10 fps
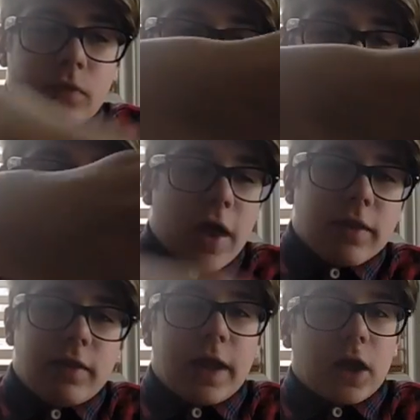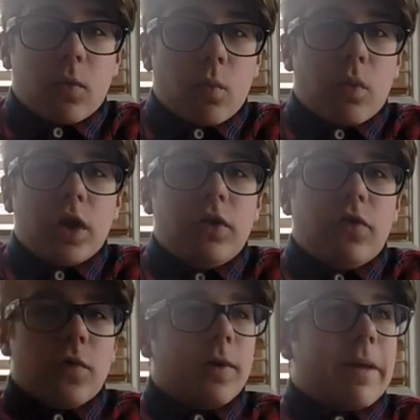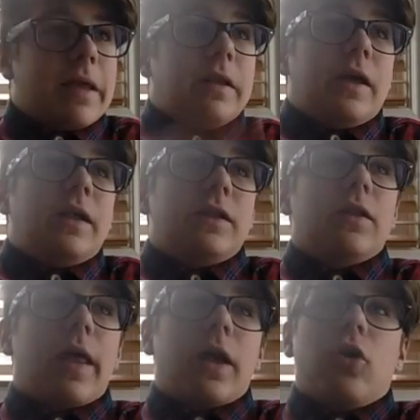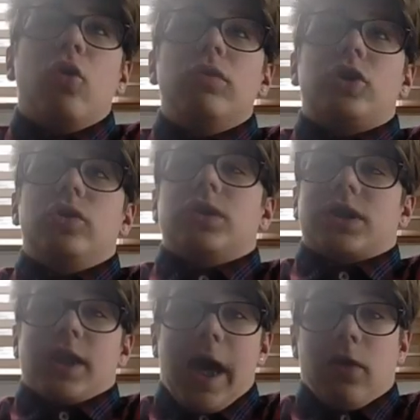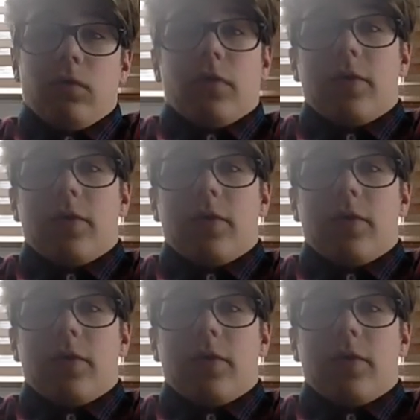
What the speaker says: through that. Like, what are you doing, man? Like, who chooses that over